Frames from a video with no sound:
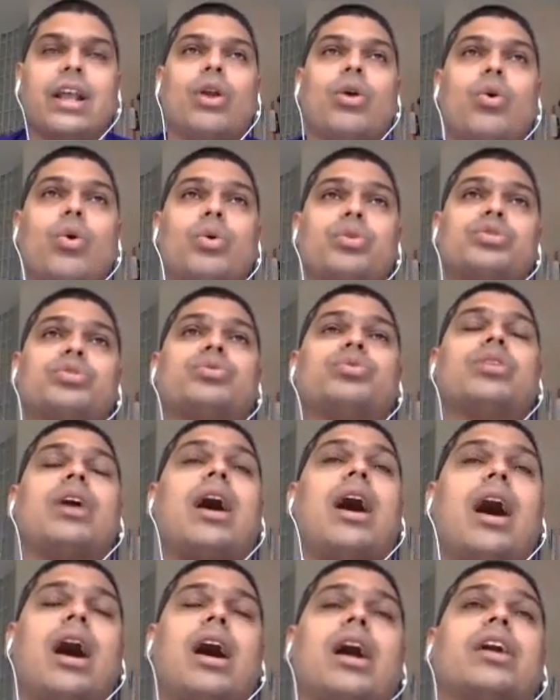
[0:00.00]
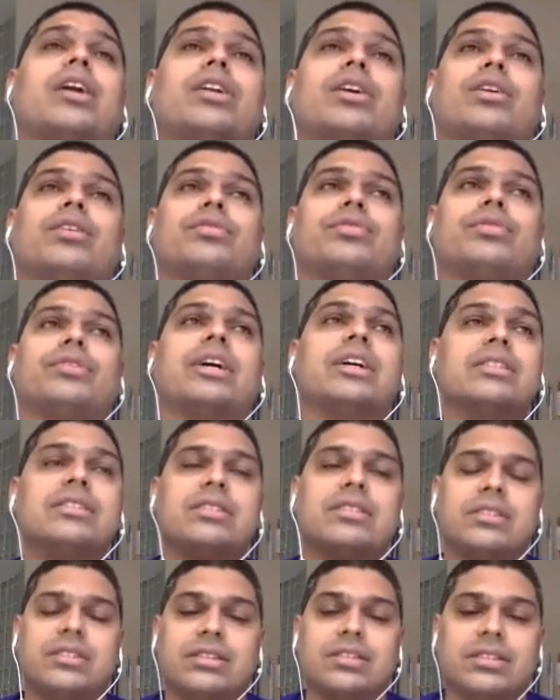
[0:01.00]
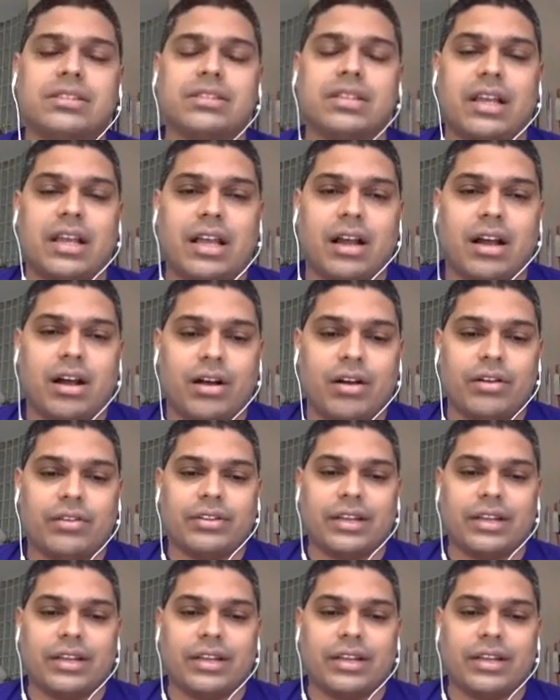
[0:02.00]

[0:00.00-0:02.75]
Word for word: goes to the heart of concerns uh,